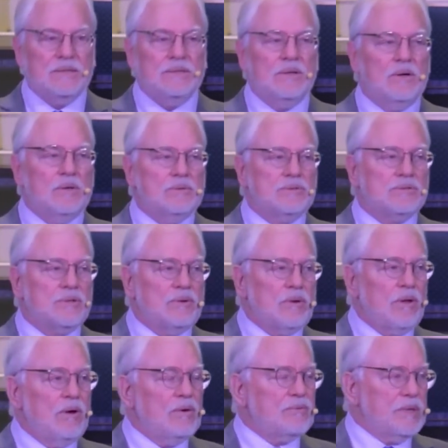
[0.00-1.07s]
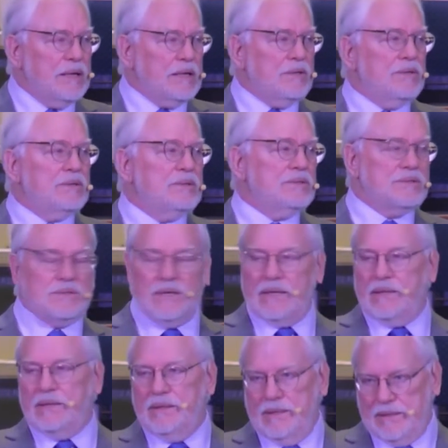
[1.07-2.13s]
no so long they couldn't say
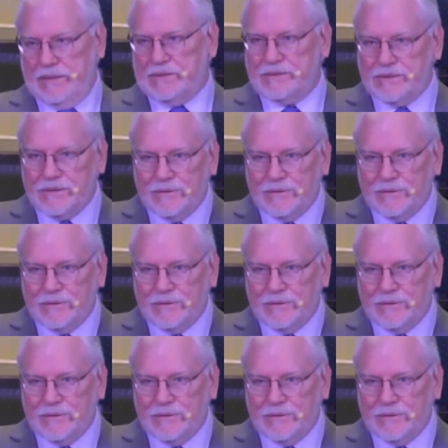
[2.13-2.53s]
yes.